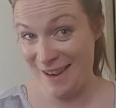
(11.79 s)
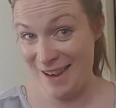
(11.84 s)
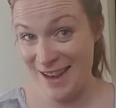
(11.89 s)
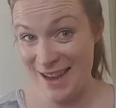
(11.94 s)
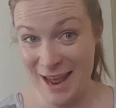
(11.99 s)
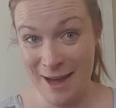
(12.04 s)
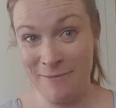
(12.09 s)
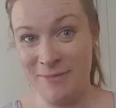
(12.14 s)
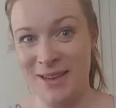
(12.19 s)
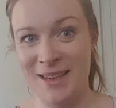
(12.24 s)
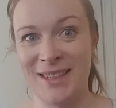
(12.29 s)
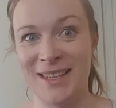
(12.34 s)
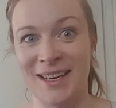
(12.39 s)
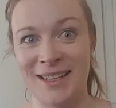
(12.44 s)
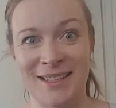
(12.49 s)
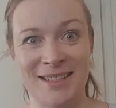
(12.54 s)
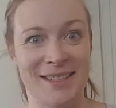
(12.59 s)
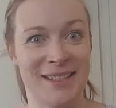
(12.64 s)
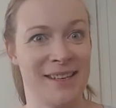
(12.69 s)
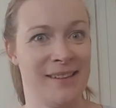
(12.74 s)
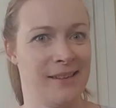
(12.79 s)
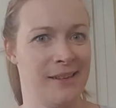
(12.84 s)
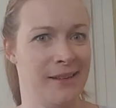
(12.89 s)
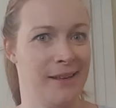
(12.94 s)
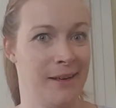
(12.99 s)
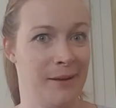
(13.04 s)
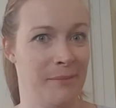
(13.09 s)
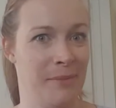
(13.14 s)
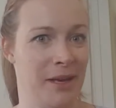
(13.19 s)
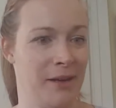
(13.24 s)
Nappy. That's
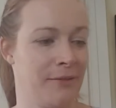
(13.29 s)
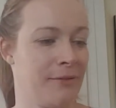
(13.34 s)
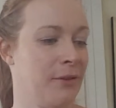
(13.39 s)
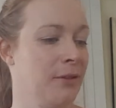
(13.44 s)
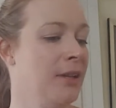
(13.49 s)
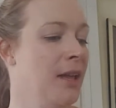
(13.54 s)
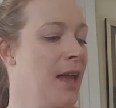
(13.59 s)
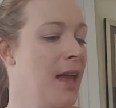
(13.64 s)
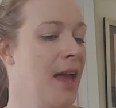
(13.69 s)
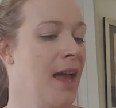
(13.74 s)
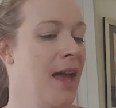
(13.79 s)
a mouthful.